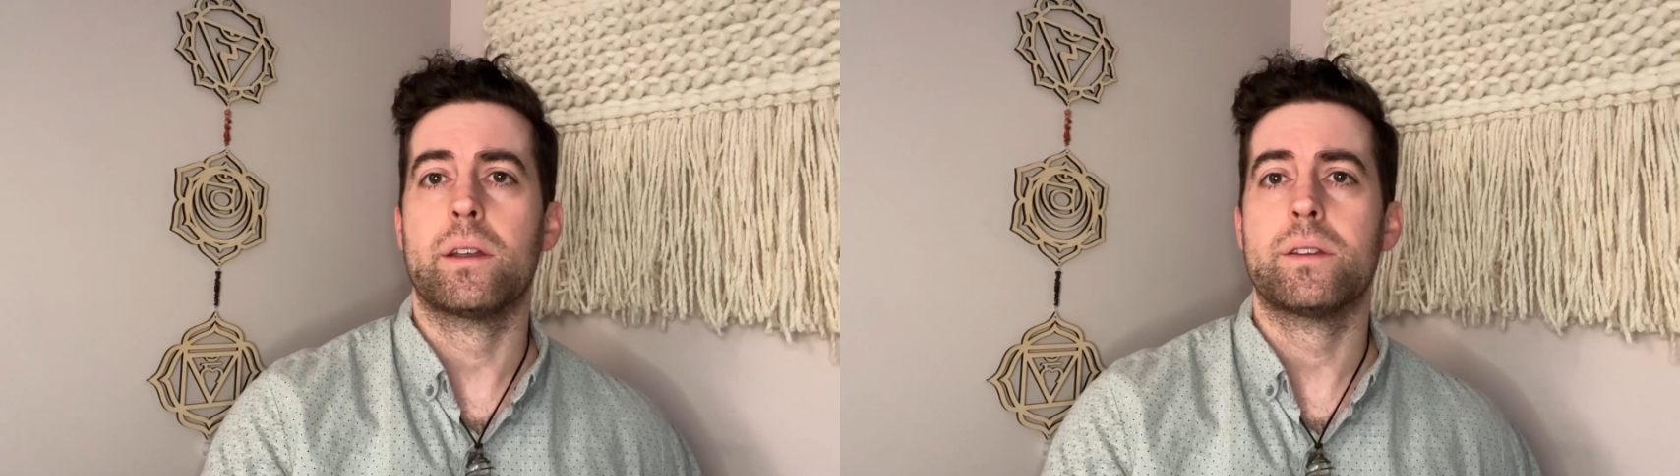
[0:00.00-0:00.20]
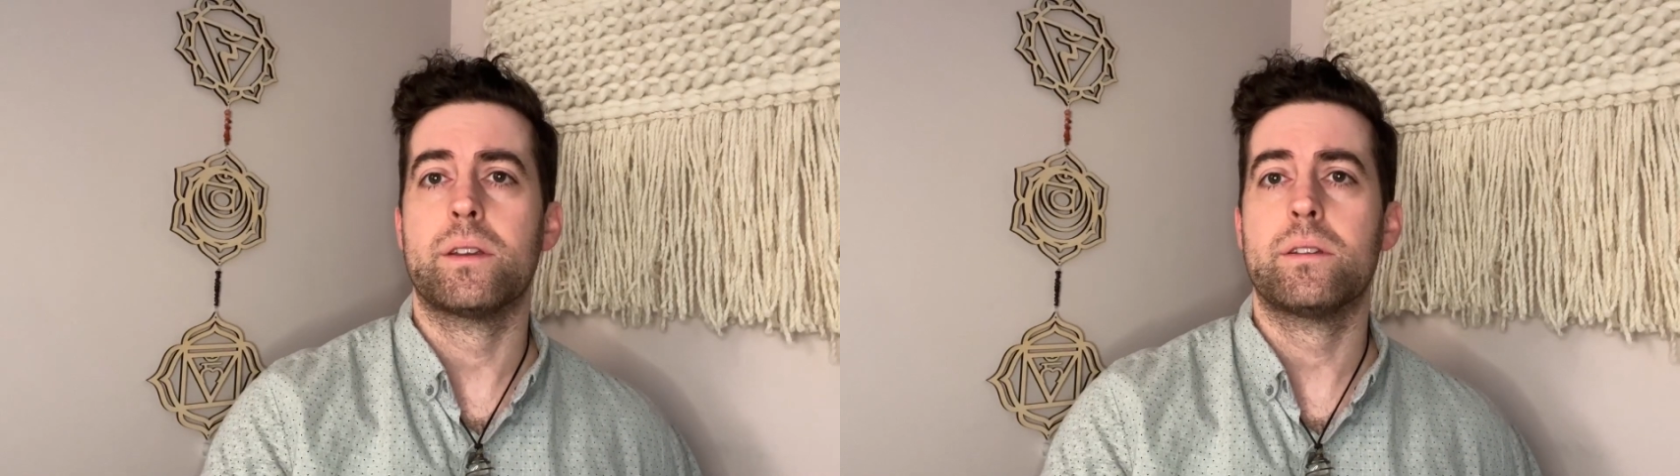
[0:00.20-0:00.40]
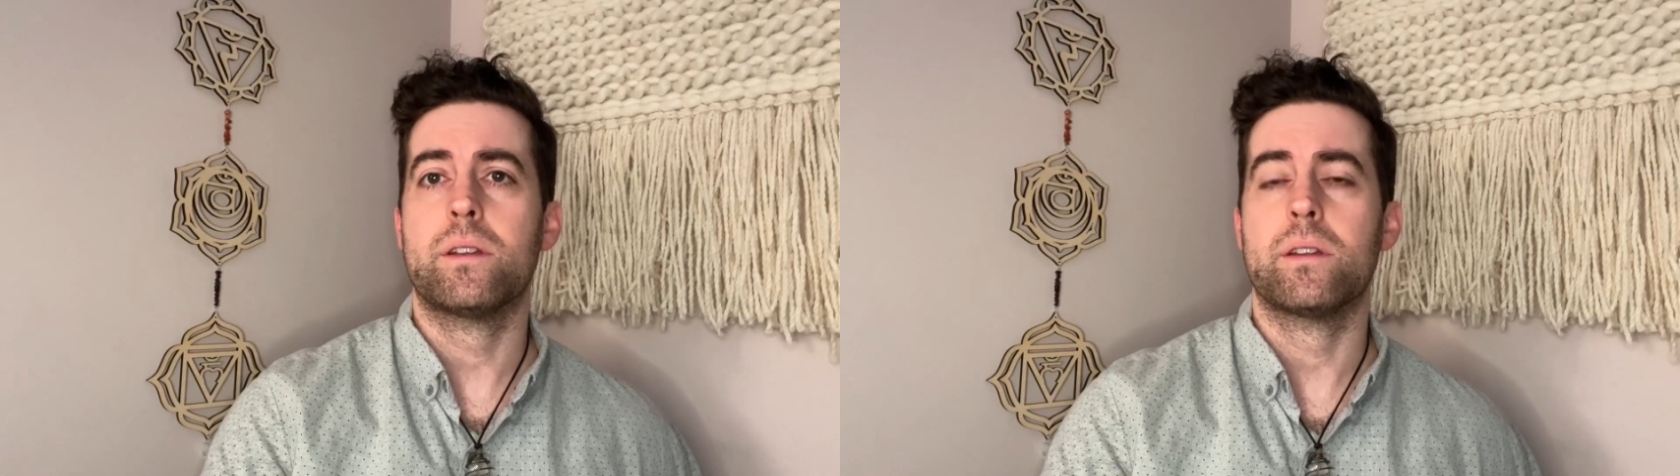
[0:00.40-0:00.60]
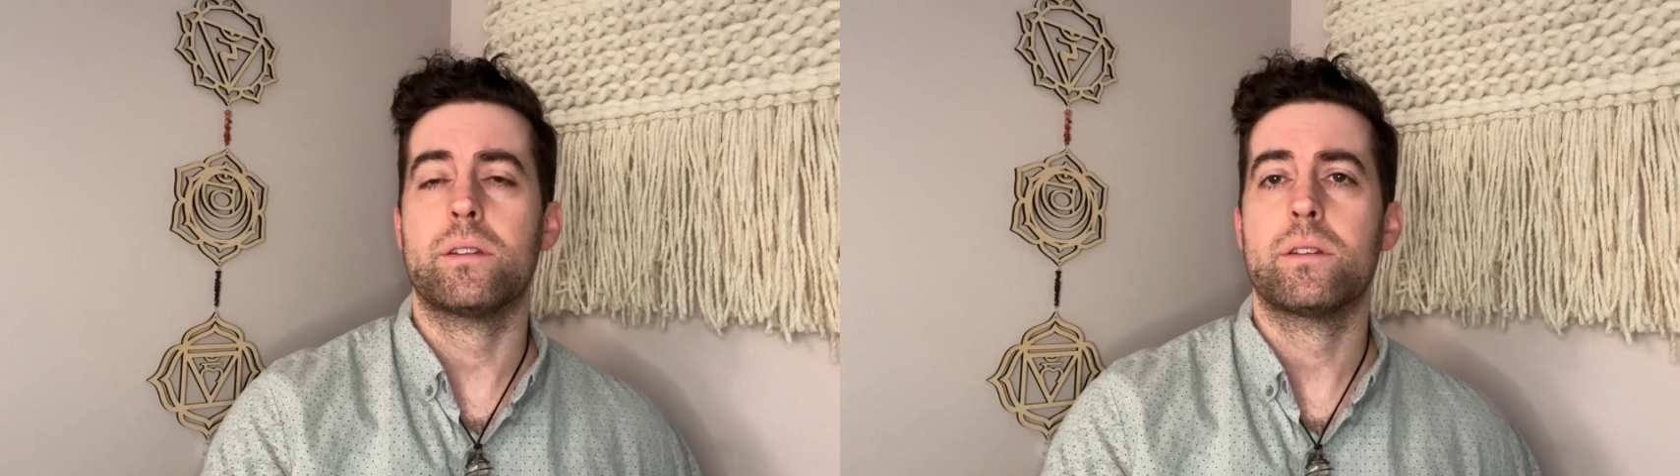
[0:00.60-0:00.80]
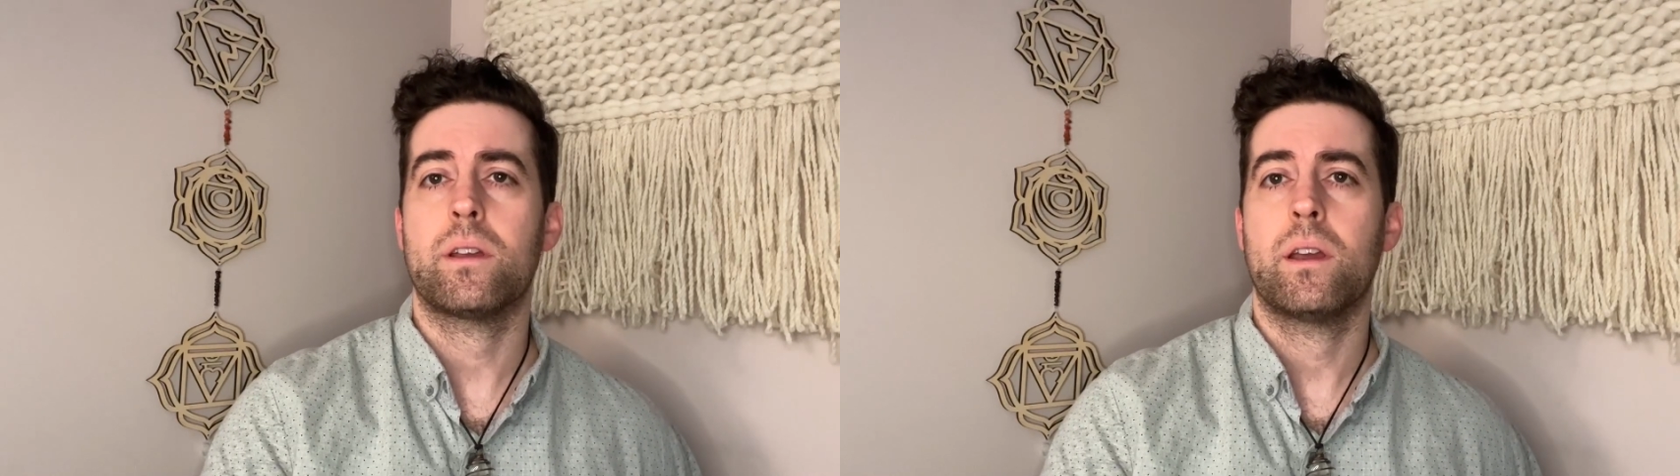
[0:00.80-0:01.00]

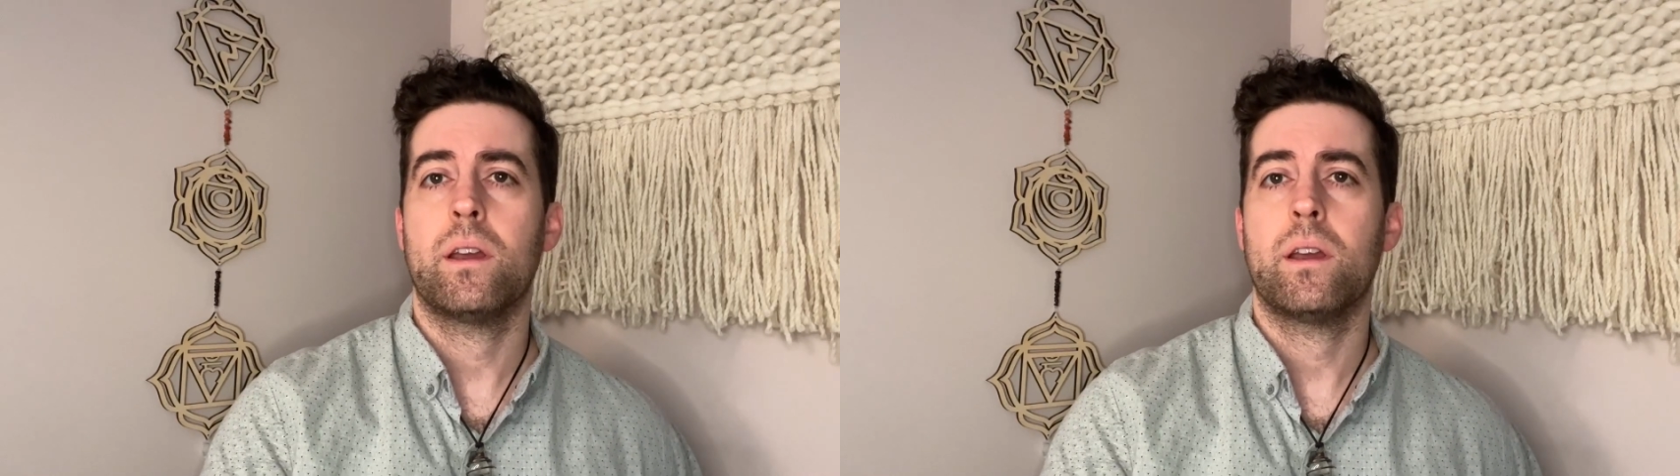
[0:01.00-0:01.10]
assistance